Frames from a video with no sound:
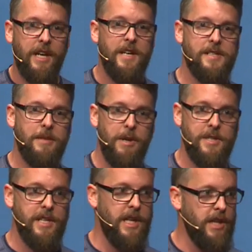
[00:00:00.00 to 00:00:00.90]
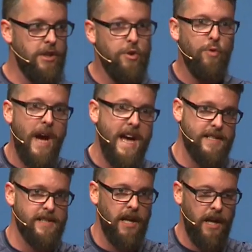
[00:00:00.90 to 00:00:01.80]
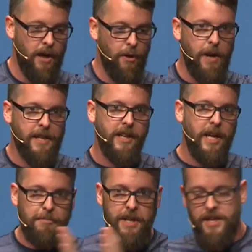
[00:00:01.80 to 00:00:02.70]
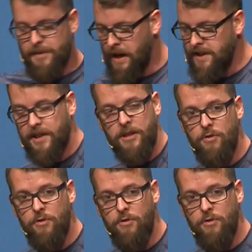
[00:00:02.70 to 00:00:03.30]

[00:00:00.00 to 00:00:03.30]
customers in U S while the company is based in